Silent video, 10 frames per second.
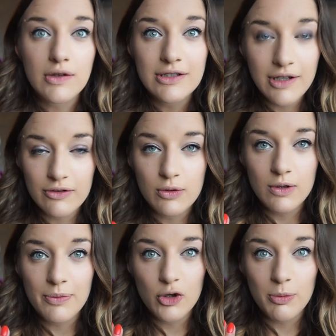It doesn't all
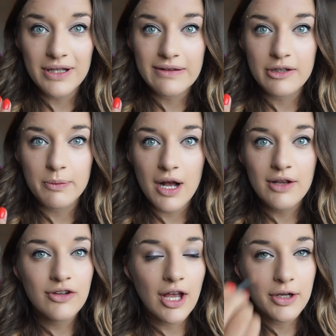absorb into the
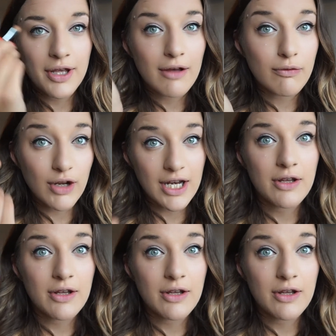brush and you get a really